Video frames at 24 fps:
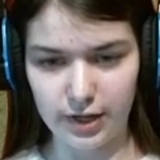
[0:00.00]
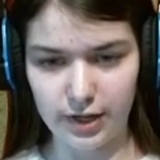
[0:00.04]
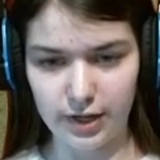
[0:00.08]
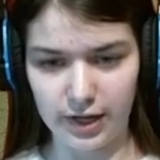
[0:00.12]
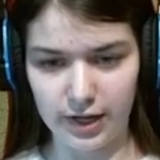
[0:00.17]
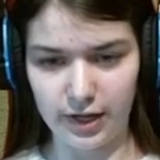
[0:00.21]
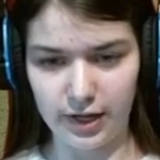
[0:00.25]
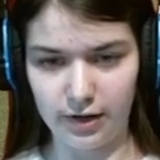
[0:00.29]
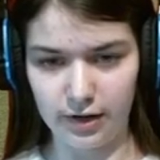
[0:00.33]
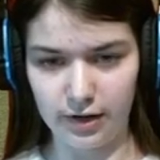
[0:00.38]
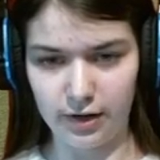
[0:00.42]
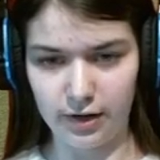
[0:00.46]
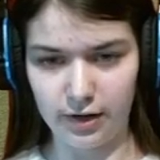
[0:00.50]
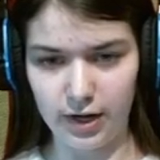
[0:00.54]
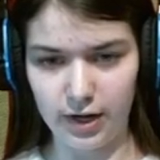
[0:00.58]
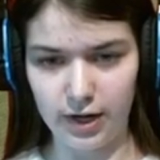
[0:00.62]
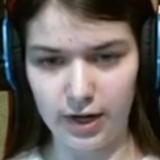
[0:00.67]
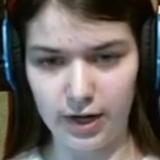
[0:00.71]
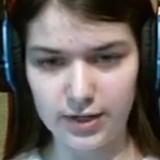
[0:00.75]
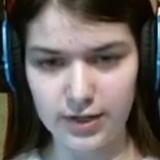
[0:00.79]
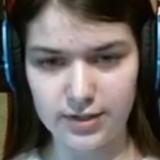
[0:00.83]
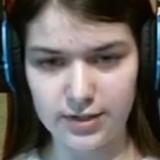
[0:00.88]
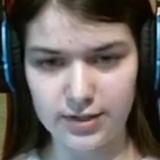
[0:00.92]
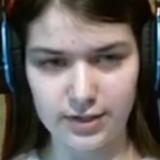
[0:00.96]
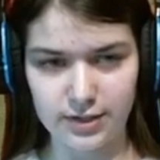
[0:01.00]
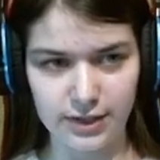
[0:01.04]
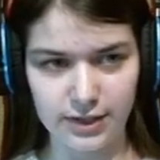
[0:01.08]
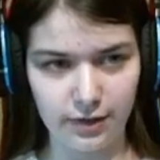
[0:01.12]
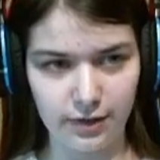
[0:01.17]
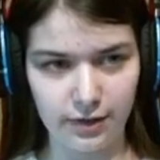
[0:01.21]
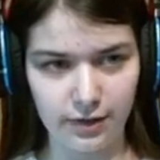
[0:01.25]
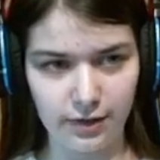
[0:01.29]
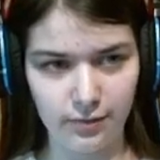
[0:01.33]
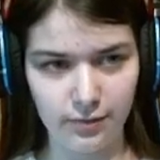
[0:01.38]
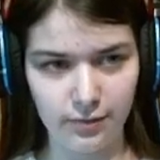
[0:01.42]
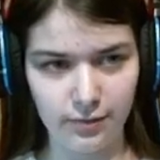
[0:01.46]
an ice
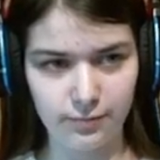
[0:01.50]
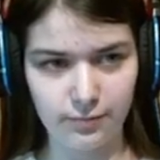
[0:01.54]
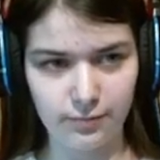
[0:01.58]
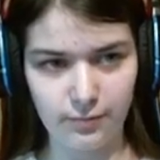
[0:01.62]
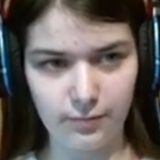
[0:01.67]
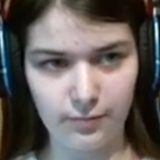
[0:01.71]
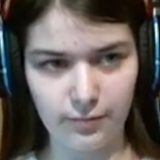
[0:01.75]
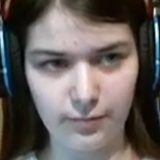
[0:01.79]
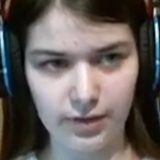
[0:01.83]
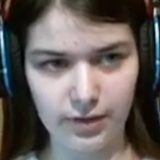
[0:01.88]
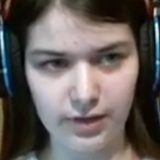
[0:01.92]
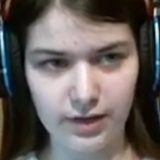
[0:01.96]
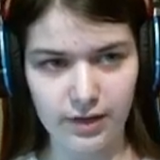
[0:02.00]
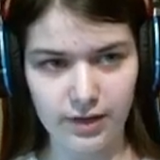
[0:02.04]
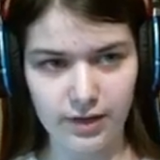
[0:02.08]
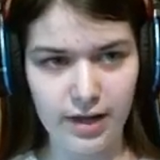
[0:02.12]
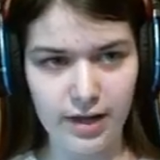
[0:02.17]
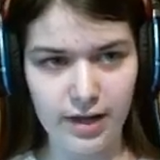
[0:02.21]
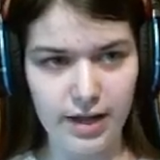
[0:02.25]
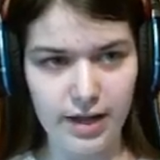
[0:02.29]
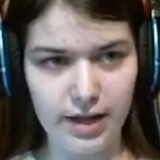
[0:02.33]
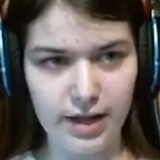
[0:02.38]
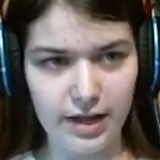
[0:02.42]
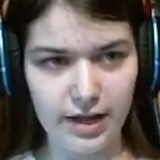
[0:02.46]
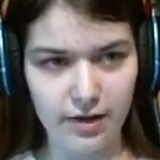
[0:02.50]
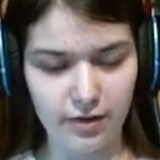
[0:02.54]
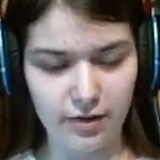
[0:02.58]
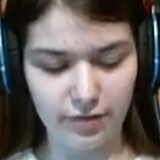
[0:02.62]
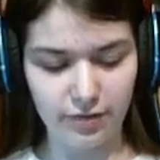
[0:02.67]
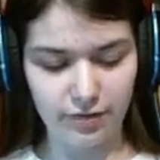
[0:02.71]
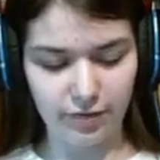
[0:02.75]
skill, Inner